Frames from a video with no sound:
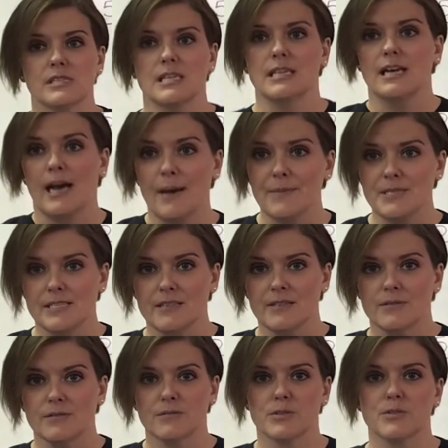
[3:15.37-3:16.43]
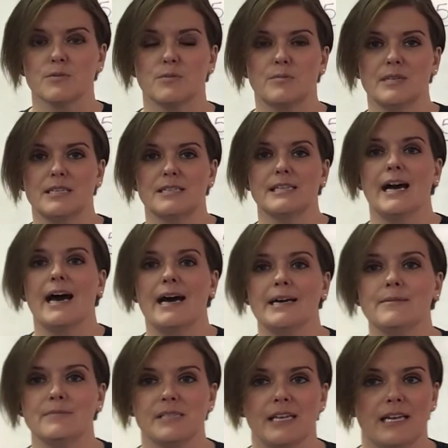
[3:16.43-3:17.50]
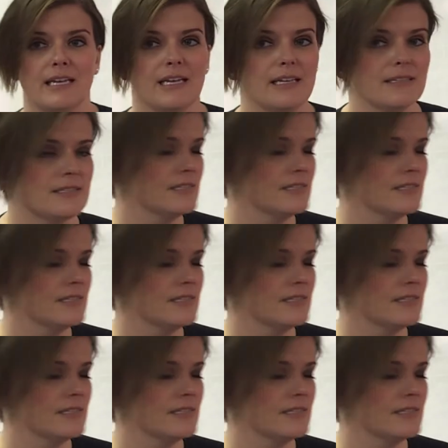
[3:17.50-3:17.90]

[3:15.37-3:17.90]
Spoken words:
the opposite, which would be times 8,